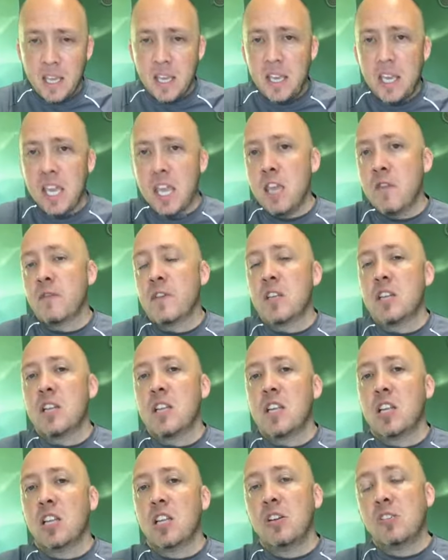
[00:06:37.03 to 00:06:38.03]

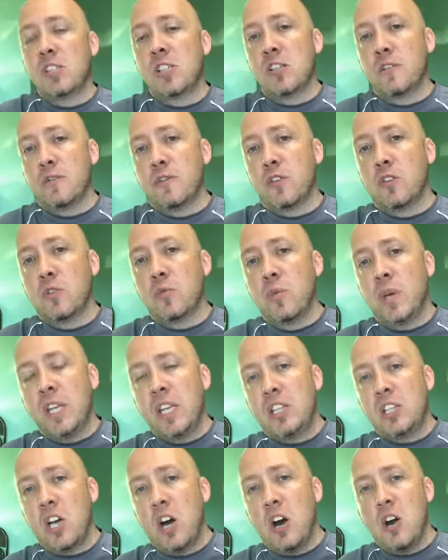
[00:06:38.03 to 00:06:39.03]
Even Lucifer, when he
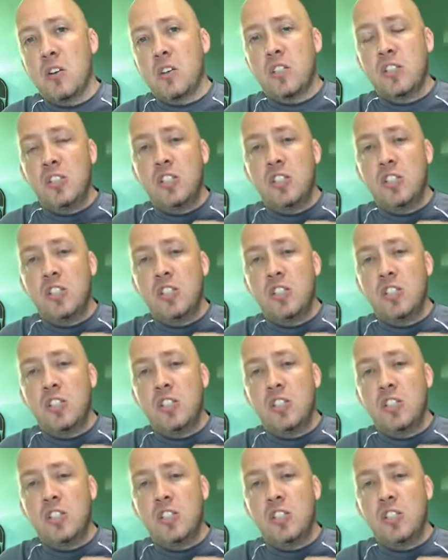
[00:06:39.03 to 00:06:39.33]
talked to